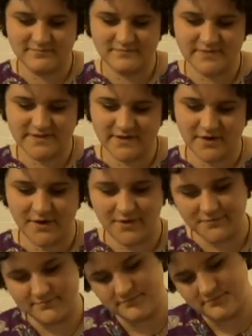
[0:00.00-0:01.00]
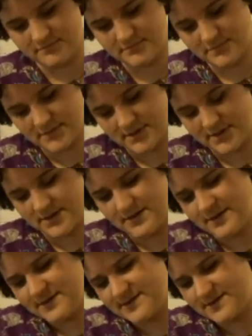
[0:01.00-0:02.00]
So
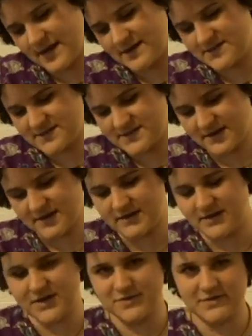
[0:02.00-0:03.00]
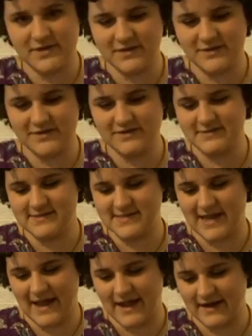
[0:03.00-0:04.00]
it's got just like a cute little
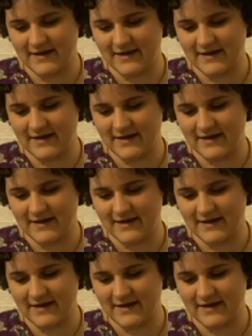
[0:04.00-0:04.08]
tag.